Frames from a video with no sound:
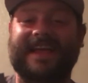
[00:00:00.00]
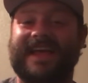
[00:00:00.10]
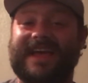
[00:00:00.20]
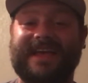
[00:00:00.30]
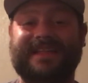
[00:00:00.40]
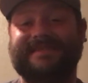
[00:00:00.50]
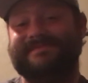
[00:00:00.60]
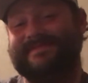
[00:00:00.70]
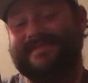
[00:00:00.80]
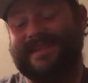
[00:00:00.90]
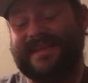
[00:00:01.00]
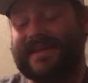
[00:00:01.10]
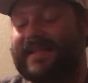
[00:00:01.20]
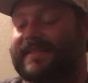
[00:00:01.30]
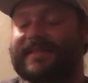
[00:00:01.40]

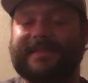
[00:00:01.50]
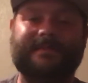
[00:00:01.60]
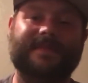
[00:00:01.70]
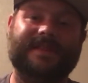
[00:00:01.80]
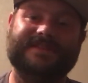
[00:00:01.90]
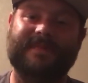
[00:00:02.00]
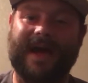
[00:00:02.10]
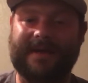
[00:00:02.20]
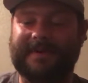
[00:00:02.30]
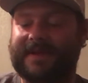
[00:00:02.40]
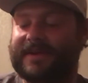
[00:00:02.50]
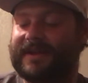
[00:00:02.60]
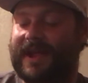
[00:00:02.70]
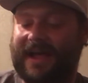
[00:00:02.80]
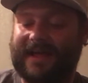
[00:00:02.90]
It's my
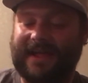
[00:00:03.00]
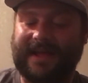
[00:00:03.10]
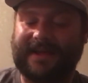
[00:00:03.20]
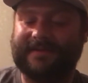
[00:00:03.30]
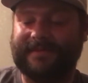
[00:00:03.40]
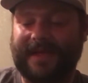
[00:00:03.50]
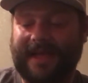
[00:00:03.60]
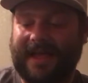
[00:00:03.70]
opinion, and